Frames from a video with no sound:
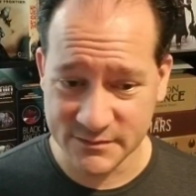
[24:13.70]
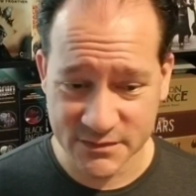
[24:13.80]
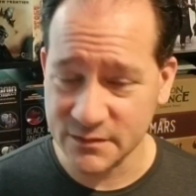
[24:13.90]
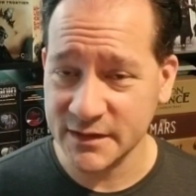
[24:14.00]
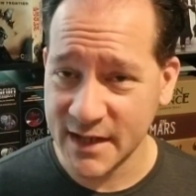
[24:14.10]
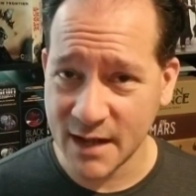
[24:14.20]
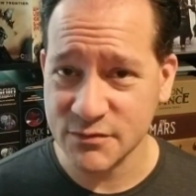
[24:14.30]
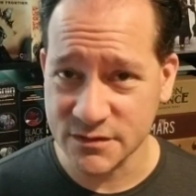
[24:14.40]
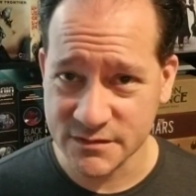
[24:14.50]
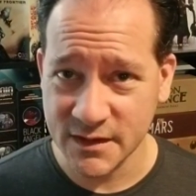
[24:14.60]
certainly
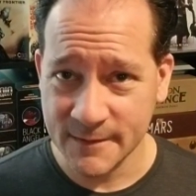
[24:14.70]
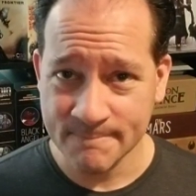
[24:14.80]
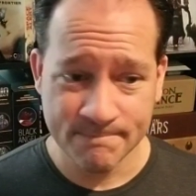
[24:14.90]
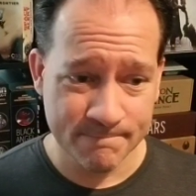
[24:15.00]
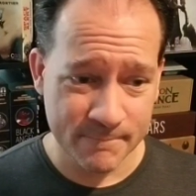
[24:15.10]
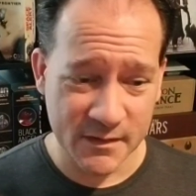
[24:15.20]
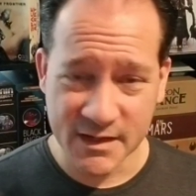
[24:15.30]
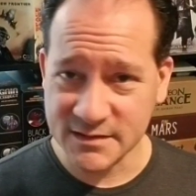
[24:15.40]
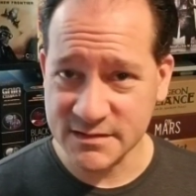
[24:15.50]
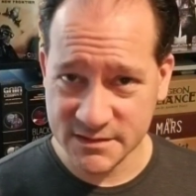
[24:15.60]
captures
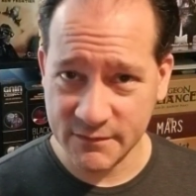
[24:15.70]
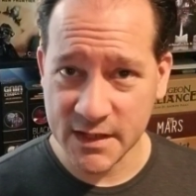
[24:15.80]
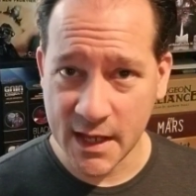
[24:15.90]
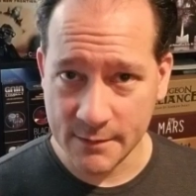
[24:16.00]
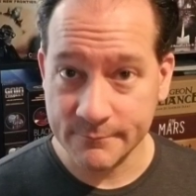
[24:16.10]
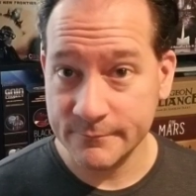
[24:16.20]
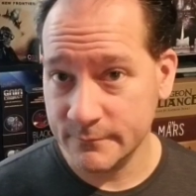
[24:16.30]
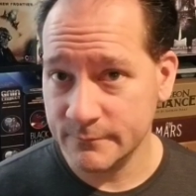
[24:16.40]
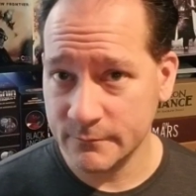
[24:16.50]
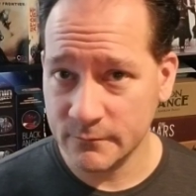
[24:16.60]
the essence of the game
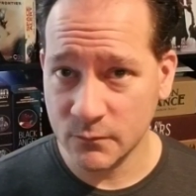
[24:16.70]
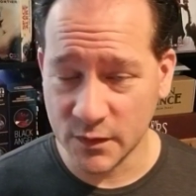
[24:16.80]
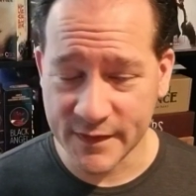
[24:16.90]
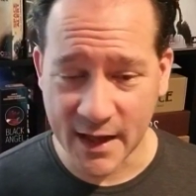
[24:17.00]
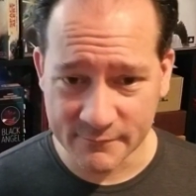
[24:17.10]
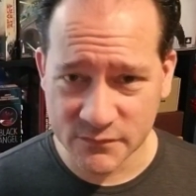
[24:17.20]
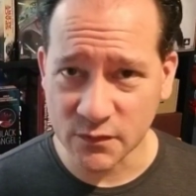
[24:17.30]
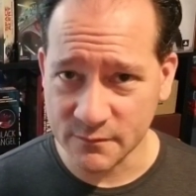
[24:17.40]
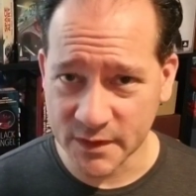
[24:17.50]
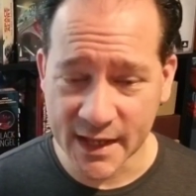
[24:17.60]
with that
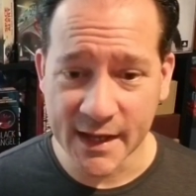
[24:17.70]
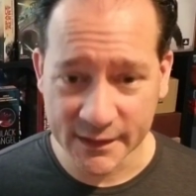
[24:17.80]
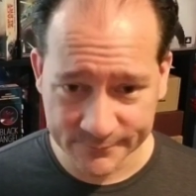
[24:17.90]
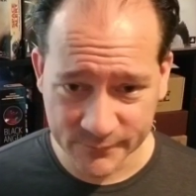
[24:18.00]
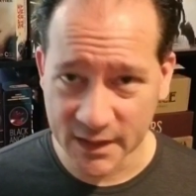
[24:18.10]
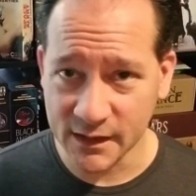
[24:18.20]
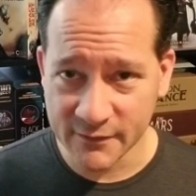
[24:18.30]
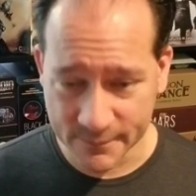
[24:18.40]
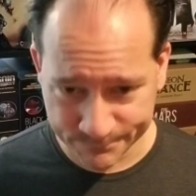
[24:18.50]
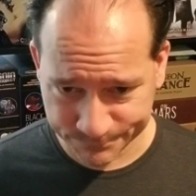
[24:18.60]
sort of mechanic, and I
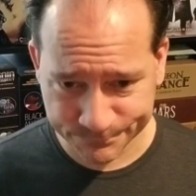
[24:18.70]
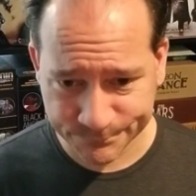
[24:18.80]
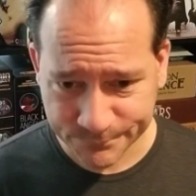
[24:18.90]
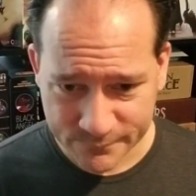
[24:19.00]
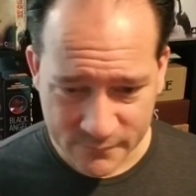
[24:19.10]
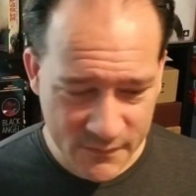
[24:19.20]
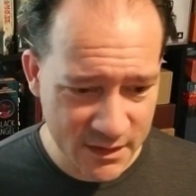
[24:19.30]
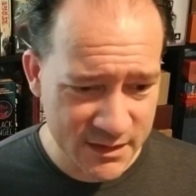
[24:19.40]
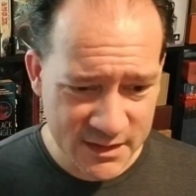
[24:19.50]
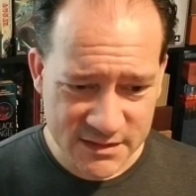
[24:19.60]
love it.
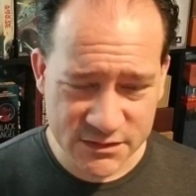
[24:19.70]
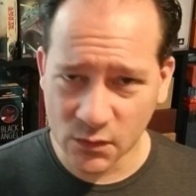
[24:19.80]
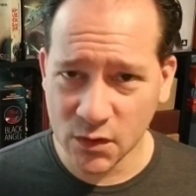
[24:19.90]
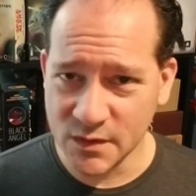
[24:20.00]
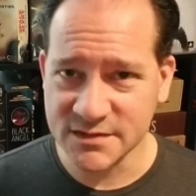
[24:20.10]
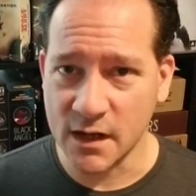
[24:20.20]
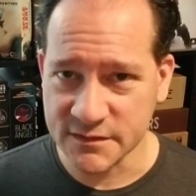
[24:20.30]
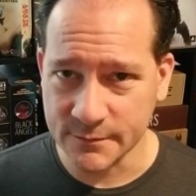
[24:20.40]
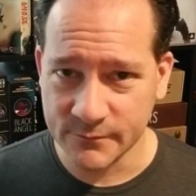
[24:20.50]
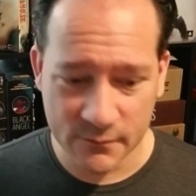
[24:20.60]
Solo is
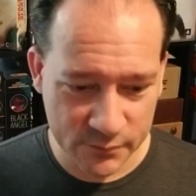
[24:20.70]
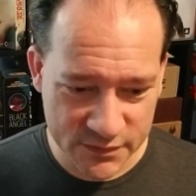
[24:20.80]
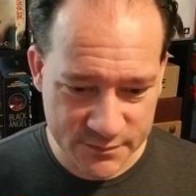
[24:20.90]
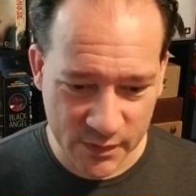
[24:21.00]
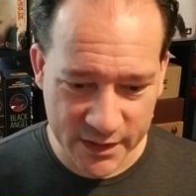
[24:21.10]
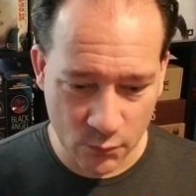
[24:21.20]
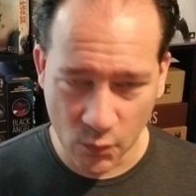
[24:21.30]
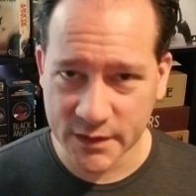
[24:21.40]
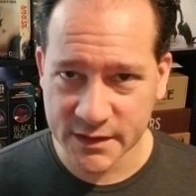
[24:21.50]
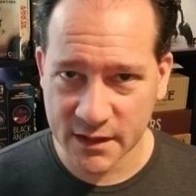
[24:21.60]
awesome. Just playing
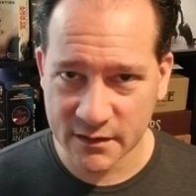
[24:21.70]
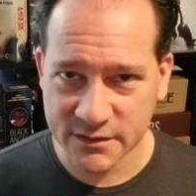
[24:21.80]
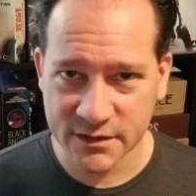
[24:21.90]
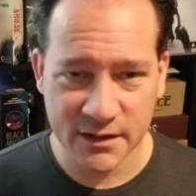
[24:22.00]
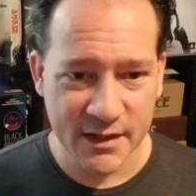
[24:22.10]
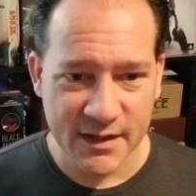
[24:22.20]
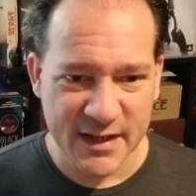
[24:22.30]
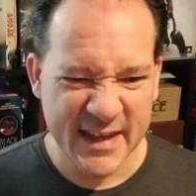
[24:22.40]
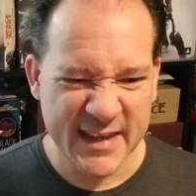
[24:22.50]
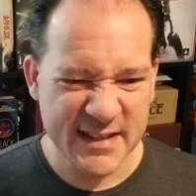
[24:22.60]
one character
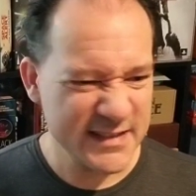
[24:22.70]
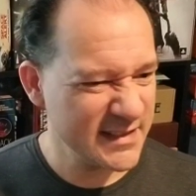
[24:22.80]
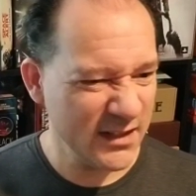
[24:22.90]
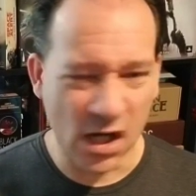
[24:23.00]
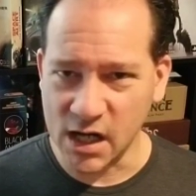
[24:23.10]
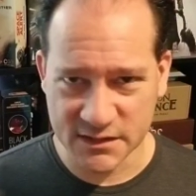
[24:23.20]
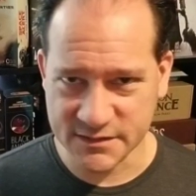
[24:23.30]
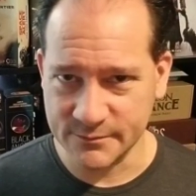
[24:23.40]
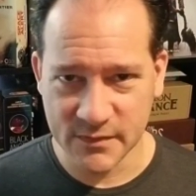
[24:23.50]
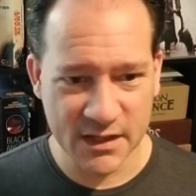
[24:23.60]
is
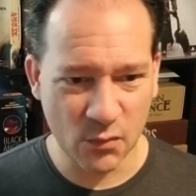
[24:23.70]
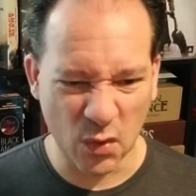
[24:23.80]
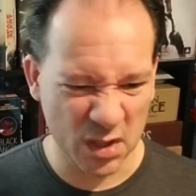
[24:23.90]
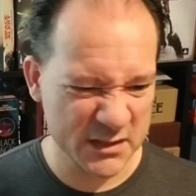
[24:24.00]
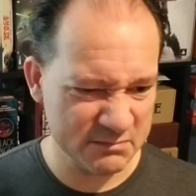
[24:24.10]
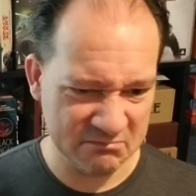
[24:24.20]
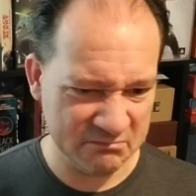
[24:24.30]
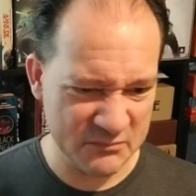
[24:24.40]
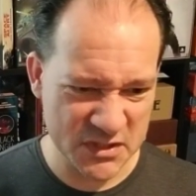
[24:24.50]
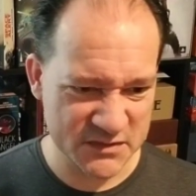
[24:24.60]
awesome. It works
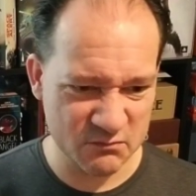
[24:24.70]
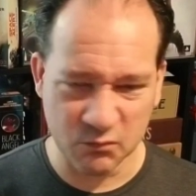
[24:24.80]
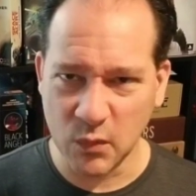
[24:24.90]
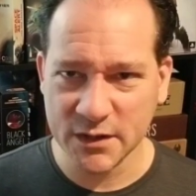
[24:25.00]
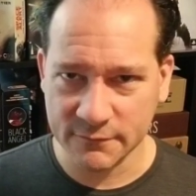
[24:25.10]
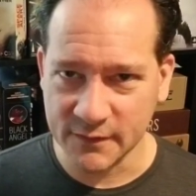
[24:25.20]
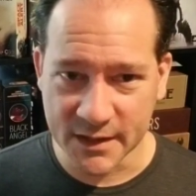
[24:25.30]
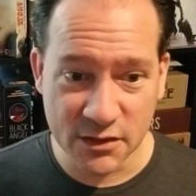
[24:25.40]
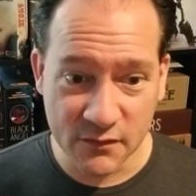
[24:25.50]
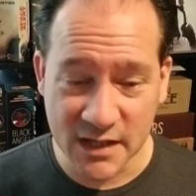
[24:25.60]
just wonderfully.
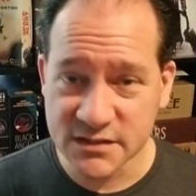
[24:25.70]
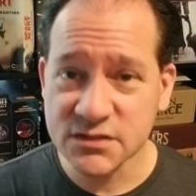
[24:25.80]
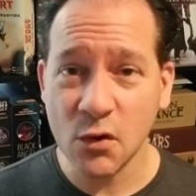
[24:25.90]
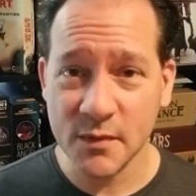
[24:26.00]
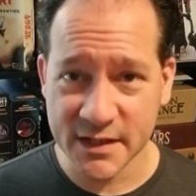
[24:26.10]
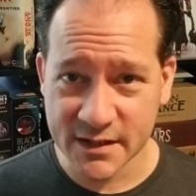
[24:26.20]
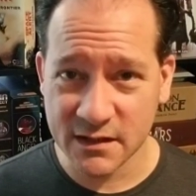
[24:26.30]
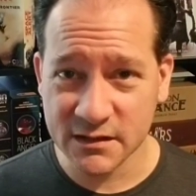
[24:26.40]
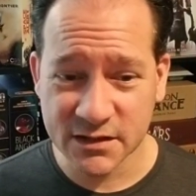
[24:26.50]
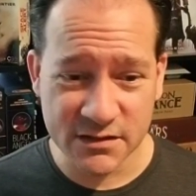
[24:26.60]
And you've got so many
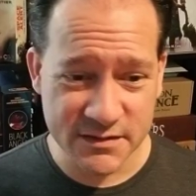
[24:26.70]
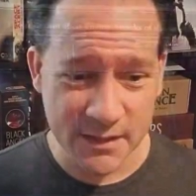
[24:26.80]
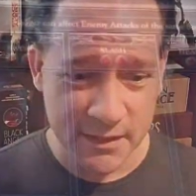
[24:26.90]
characters